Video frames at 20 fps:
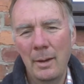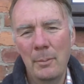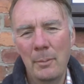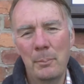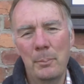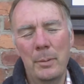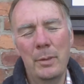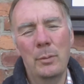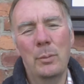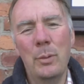
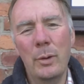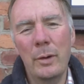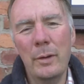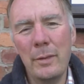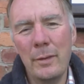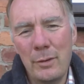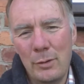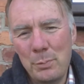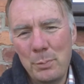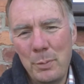But the one
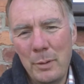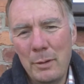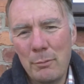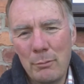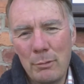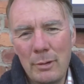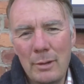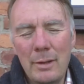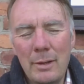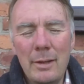that's been
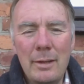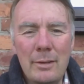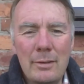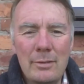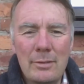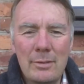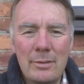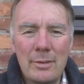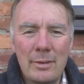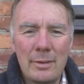
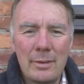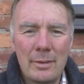released,